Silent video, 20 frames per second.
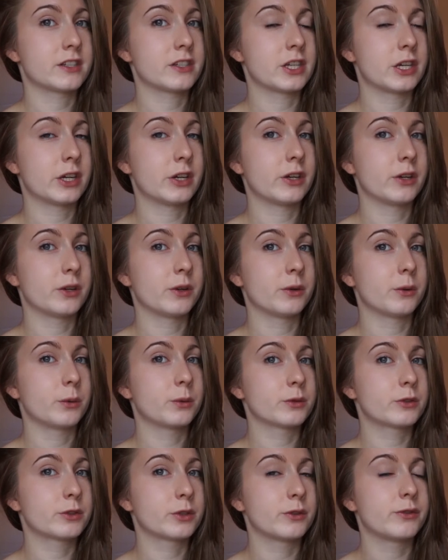to
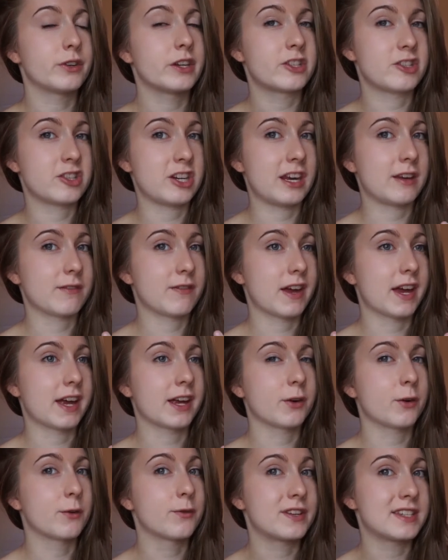sort of achieving
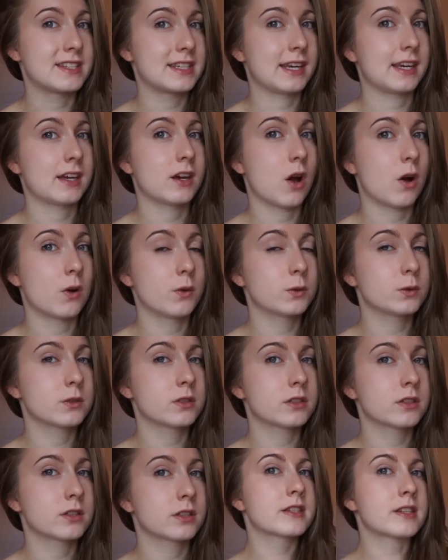your physique goals.